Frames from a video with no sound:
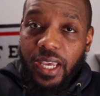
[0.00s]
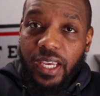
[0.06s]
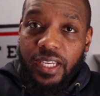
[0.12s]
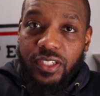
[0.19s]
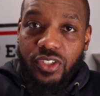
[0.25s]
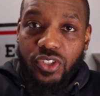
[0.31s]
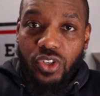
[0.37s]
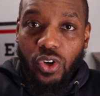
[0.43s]

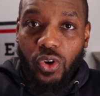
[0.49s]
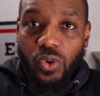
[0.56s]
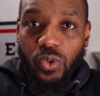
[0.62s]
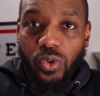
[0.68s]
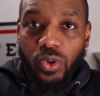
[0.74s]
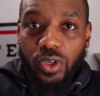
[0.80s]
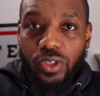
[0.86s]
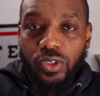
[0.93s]
and
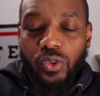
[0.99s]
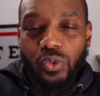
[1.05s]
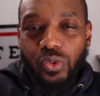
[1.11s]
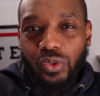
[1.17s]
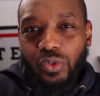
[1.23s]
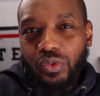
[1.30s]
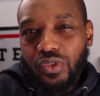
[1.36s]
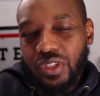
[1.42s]
so you
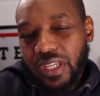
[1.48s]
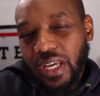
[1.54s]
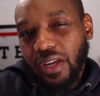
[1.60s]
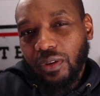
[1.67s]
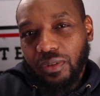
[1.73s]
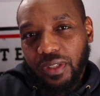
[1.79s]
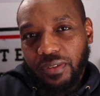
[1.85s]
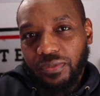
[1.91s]
you
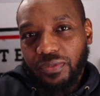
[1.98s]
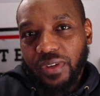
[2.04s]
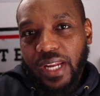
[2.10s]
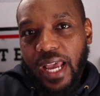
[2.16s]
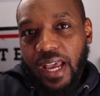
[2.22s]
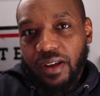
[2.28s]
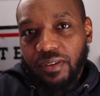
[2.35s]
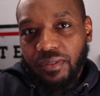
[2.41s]
settling for
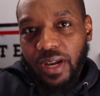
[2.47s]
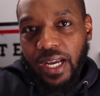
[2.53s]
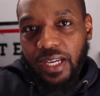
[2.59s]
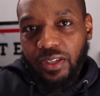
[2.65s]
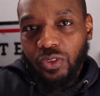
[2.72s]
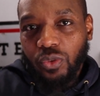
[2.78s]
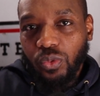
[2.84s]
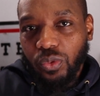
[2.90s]
that
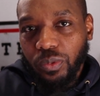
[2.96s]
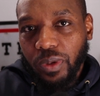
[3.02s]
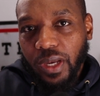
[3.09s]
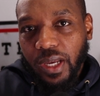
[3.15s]
right you